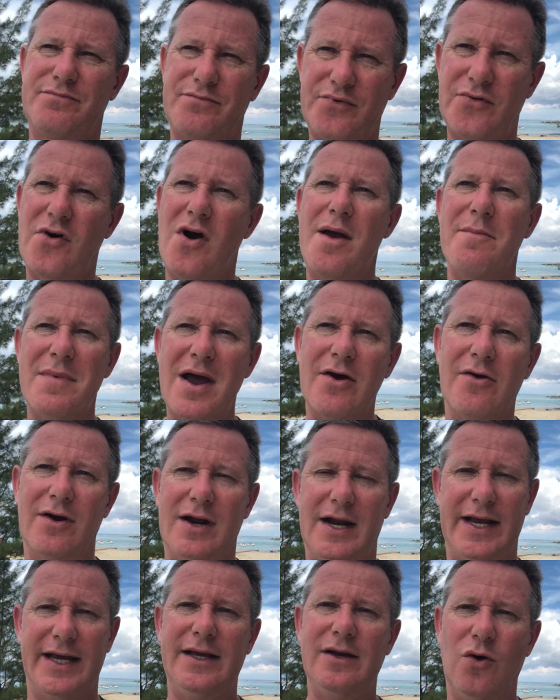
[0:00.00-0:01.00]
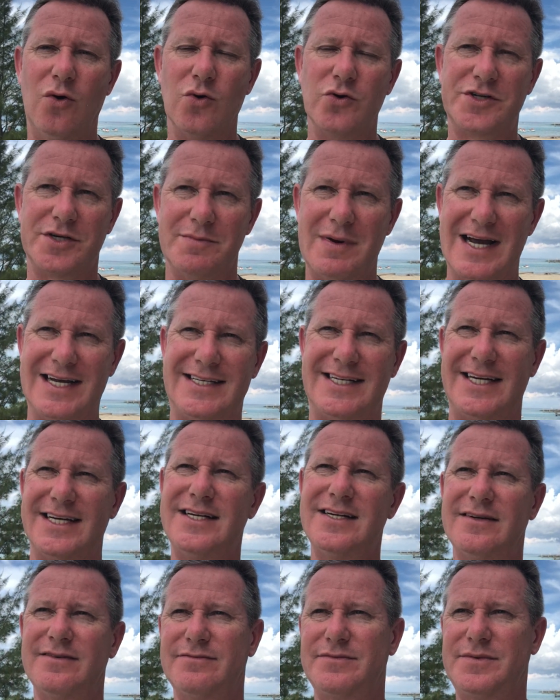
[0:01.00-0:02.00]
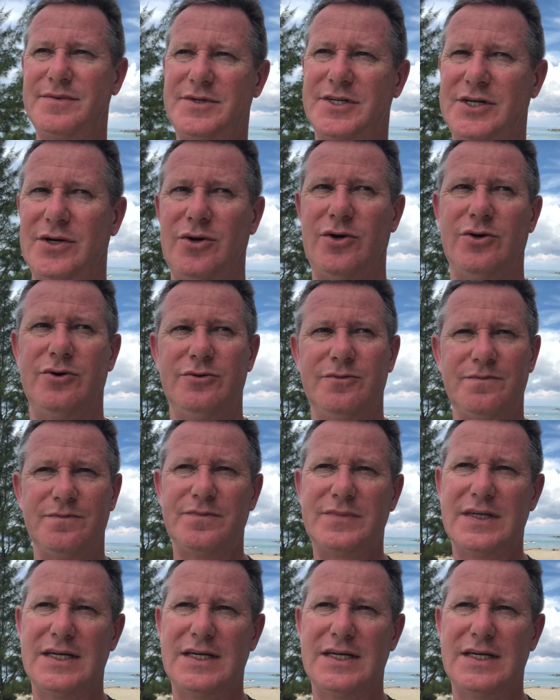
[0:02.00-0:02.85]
primarily automated, so